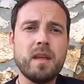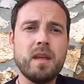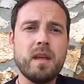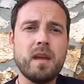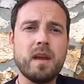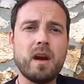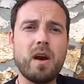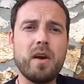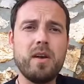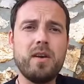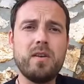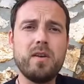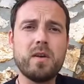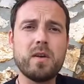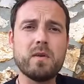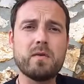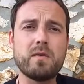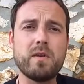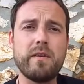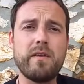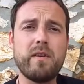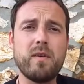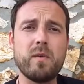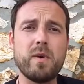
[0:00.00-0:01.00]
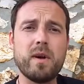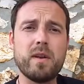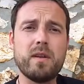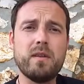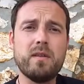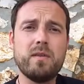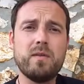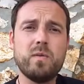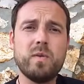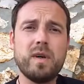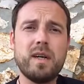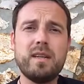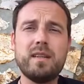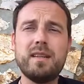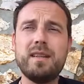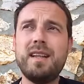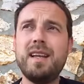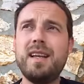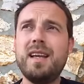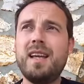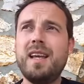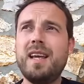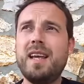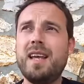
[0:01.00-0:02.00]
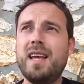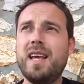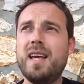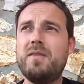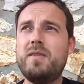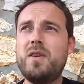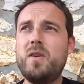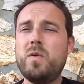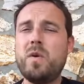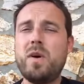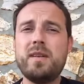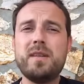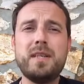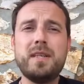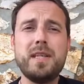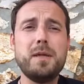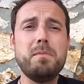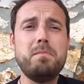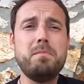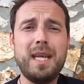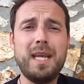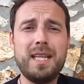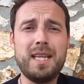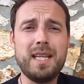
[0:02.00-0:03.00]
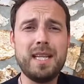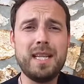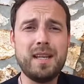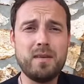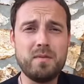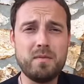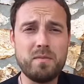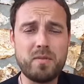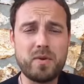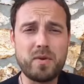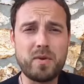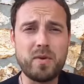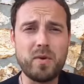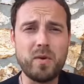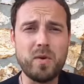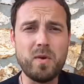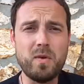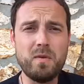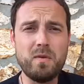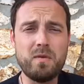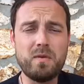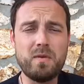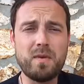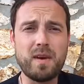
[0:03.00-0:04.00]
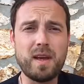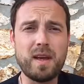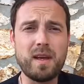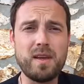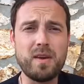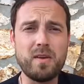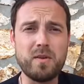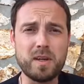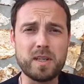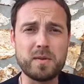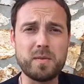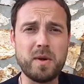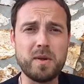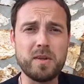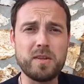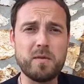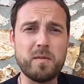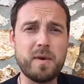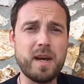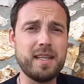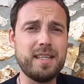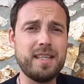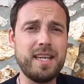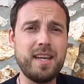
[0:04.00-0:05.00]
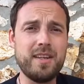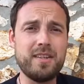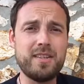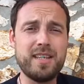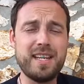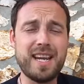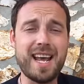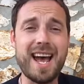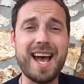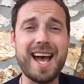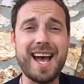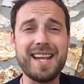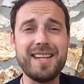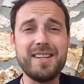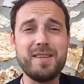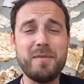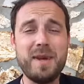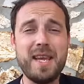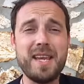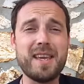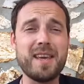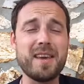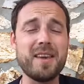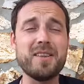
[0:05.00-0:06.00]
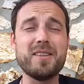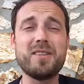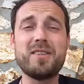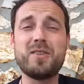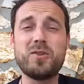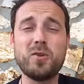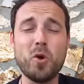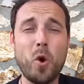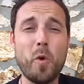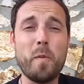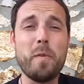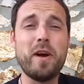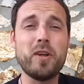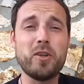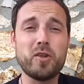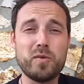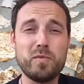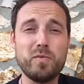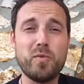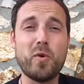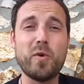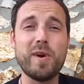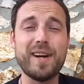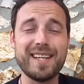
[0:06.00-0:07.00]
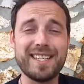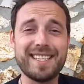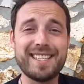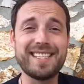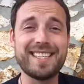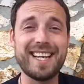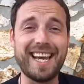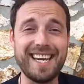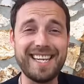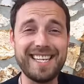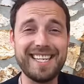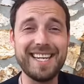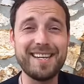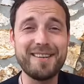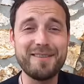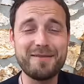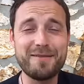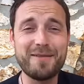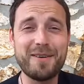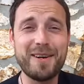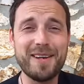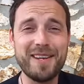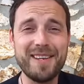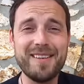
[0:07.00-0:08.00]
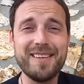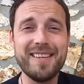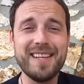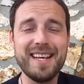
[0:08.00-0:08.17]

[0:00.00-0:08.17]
Are you doing it for everyone? Well, if you want to immediately improve your experience of meditation and make it so much more exciting for you,